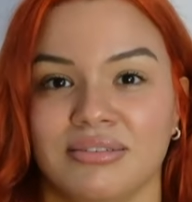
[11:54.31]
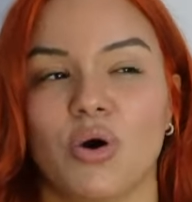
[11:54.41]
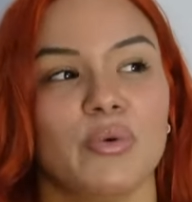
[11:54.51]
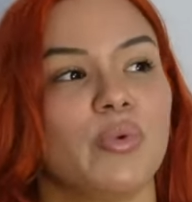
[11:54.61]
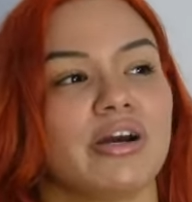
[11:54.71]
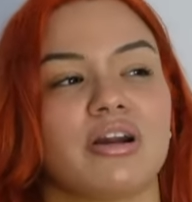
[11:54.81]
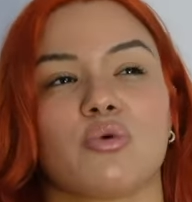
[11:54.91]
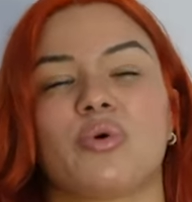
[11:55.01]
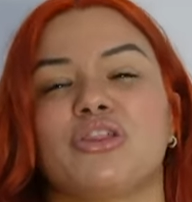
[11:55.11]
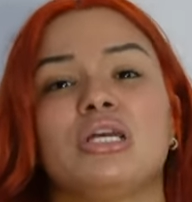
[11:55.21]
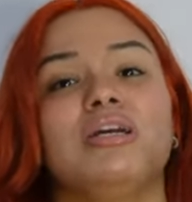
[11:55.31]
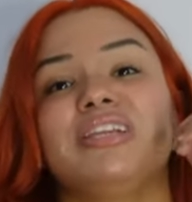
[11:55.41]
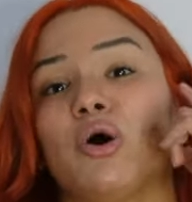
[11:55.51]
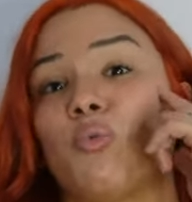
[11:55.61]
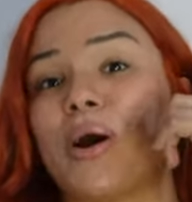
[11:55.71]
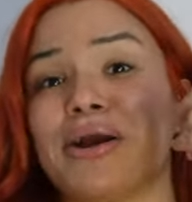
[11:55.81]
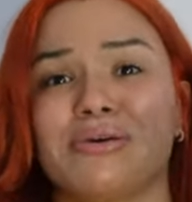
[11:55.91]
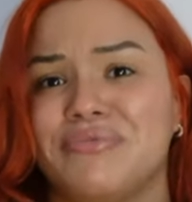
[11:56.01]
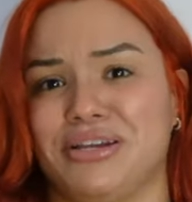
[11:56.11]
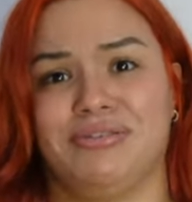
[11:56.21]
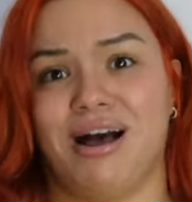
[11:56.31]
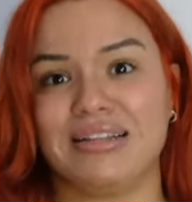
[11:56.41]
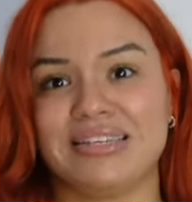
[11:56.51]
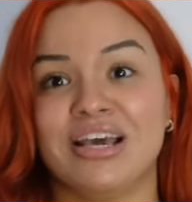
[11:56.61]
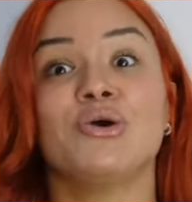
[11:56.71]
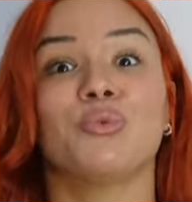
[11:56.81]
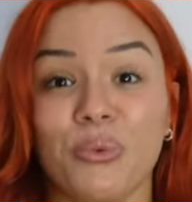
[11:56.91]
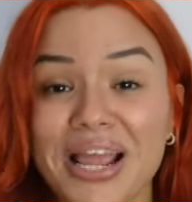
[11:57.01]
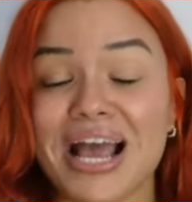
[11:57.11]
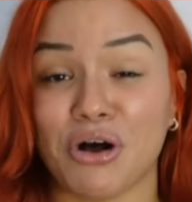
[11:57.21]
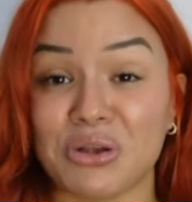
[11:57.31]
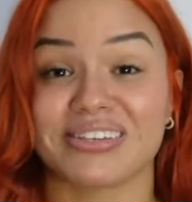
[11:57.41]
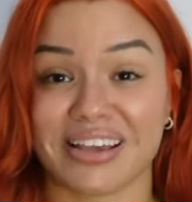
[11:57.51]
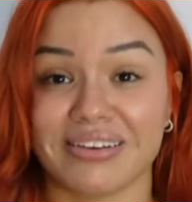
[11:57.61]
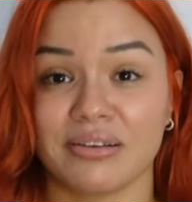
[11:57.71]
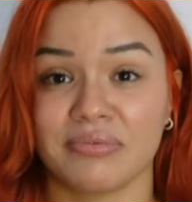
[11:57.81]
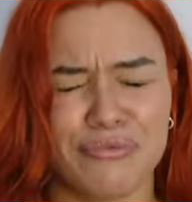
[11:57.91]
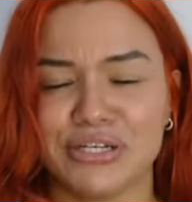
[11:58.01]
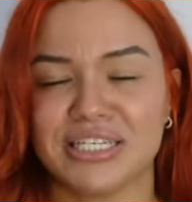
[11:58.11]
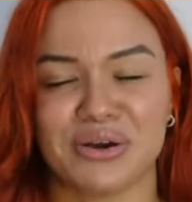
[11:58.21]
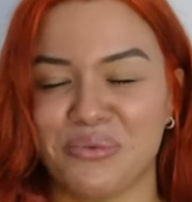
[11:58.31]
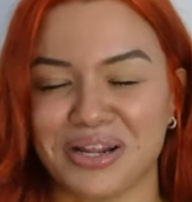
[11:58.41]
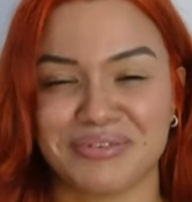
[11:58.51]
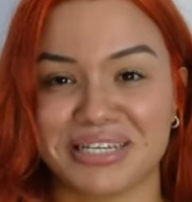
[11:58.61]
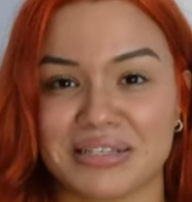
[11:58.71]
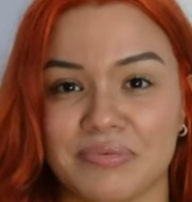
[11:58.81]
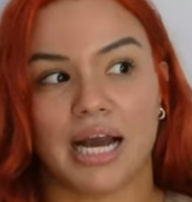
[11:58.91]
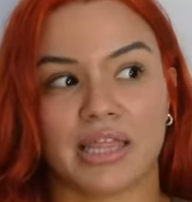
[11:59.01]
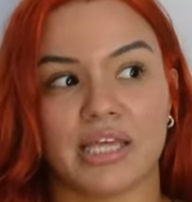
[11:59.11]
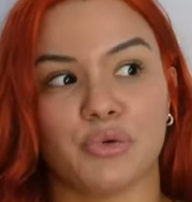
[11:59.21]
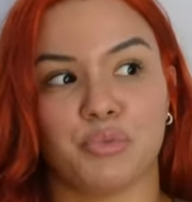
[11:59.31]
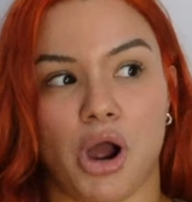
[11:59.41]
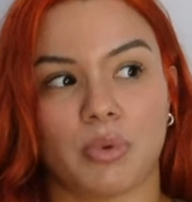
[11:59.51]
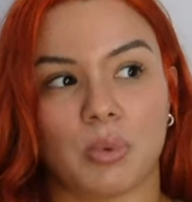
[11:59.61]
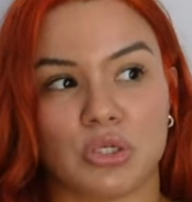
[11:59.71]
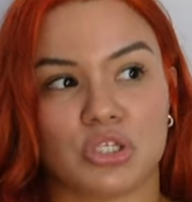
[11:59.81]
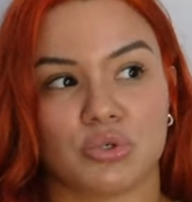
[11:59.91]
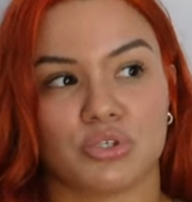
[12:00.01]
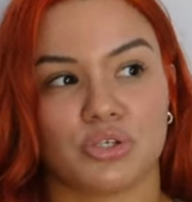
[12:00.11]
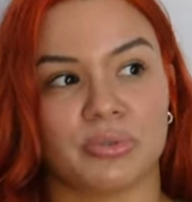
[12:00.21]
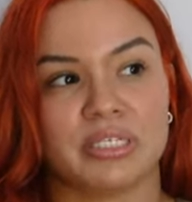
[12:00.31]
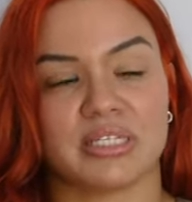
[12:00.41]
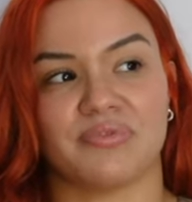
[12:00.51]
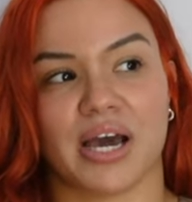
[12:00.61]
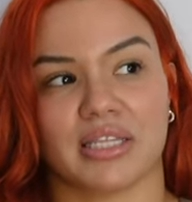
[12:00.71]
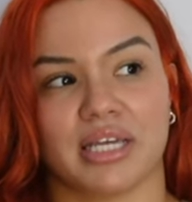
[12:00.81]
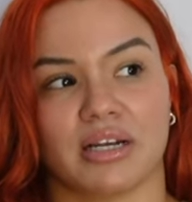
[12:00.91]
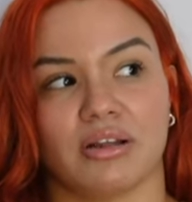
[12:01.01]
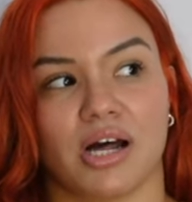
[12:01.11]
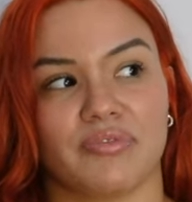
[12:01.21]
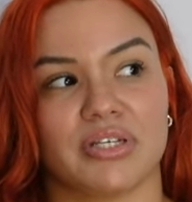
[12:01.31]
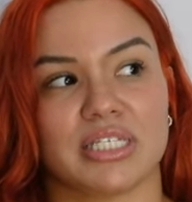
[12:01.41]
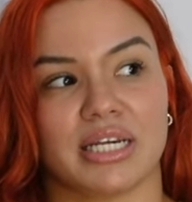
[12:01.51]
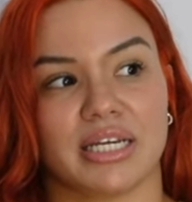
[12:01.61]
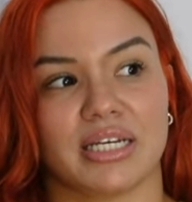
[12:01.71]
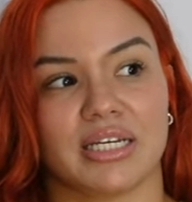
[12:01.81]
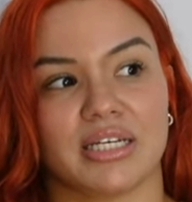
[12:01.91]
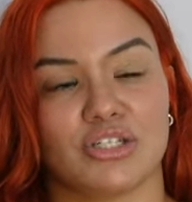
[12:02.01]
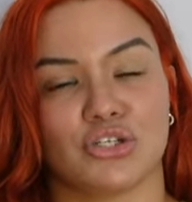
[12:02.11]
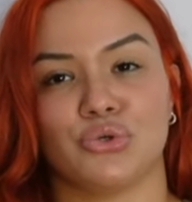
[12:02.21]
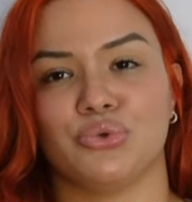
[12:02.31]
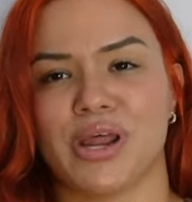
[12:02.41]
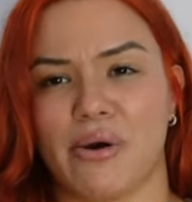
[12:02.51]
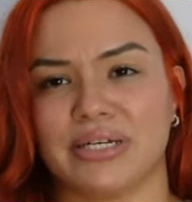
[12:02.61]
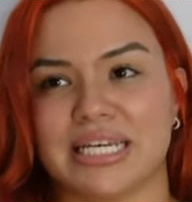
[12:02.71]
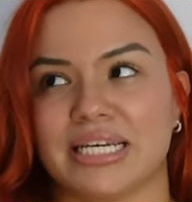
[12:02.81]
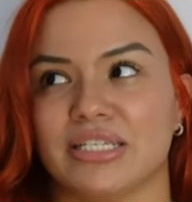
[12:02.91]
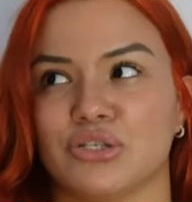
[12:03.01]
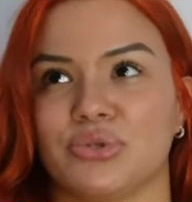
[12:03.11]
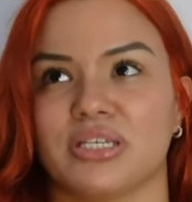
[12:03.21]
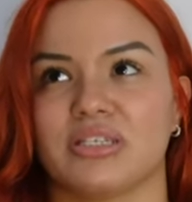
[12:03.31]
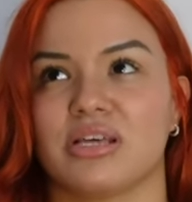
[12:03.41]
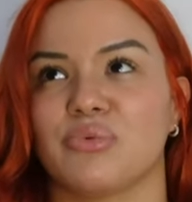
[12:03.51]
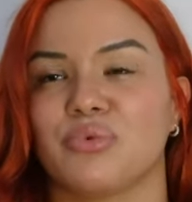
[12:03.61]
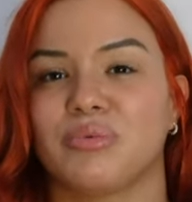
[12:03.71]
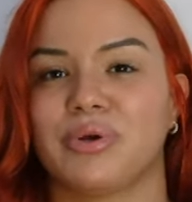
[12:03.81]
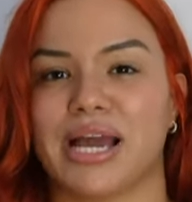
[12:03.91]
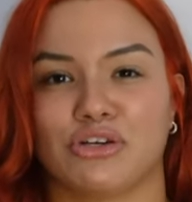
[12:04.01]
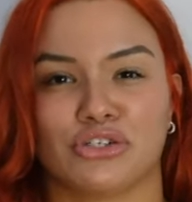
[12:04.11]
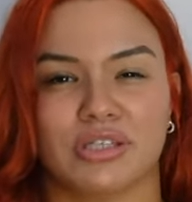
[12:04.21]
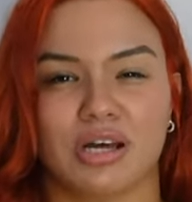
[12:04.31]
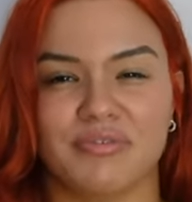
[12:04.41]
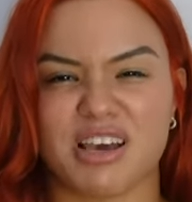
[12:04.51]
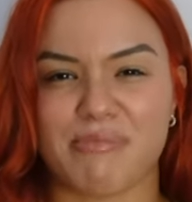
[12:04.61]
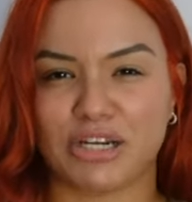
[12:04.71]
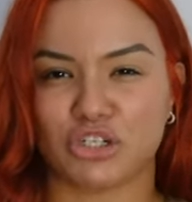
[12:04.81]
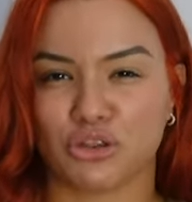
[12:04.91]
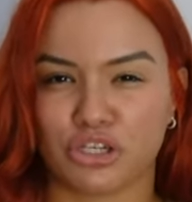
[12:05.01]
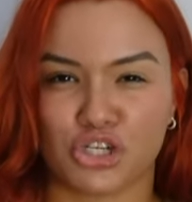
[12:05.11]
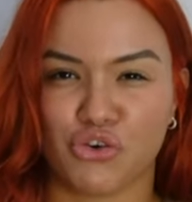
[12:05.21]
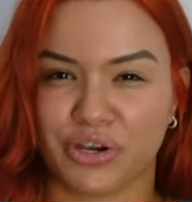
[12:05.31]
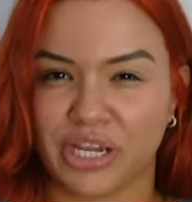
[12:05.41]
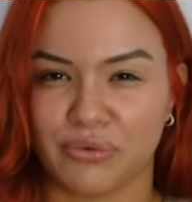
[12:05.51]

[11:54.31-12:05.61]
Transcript: One way or another, whether you're even aware of it or not, we have all sinned, every single one of us. I think the problem also, too, is the fact that a lot of us like to nowadays do this thing where we actually love to measure the degree